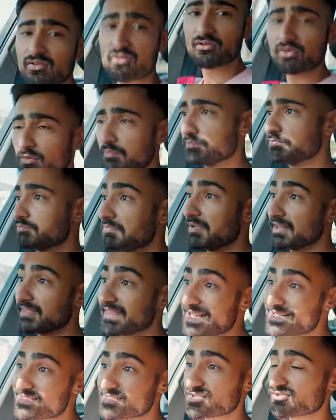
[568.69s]
So
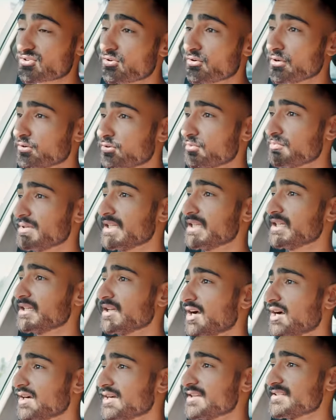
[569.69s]
that's going to be
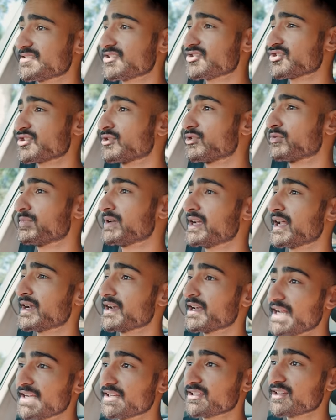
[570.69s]
a decision to be done
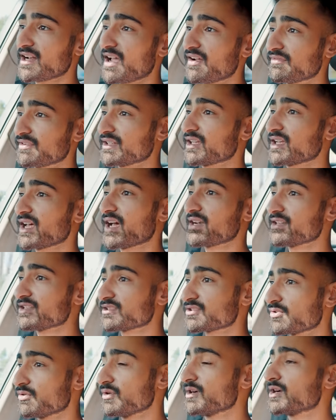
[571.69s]
later after the car is
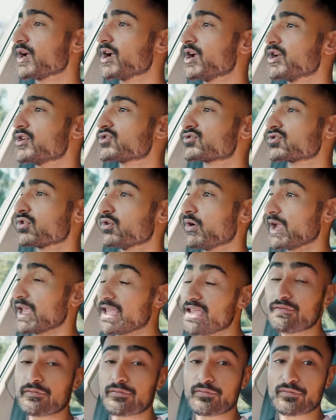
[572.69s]
sold. So
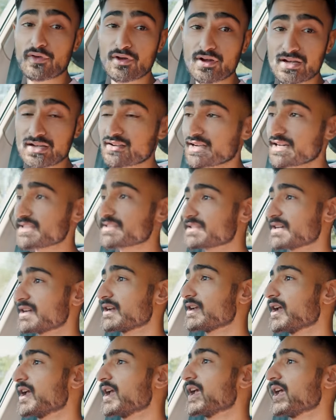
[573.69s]
if you're
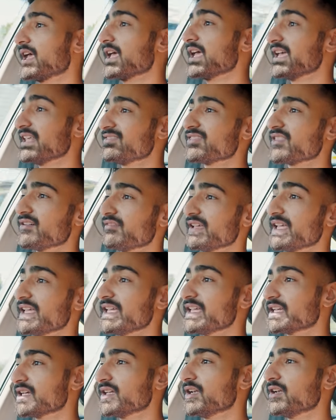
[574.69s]
interested in the
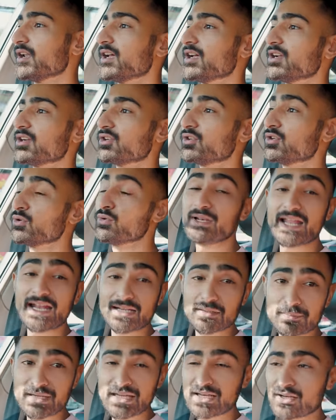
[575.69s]
vehicle, do
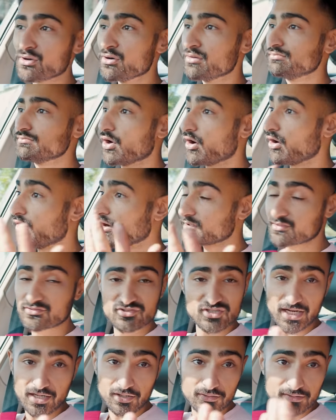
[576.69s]
let me know or
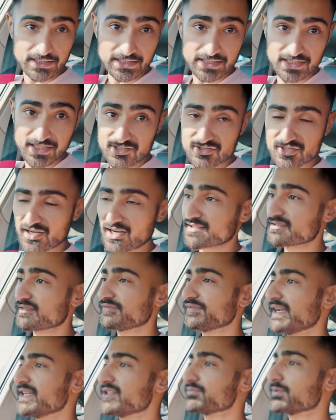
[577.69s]
check out TDH
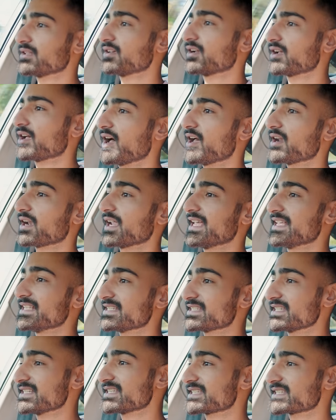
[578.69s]
Classifieds where the car
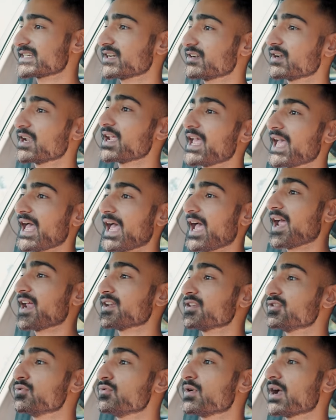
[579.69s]
is listed
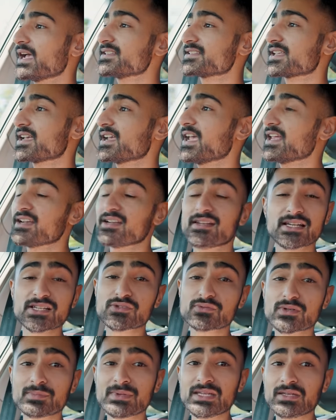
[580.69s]
and you guys can get in
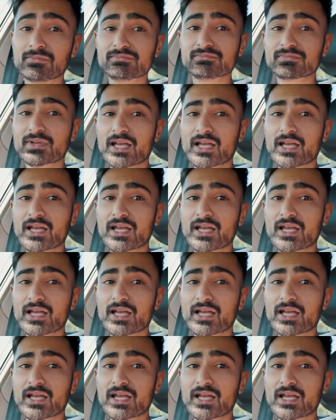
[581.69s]
touch with me.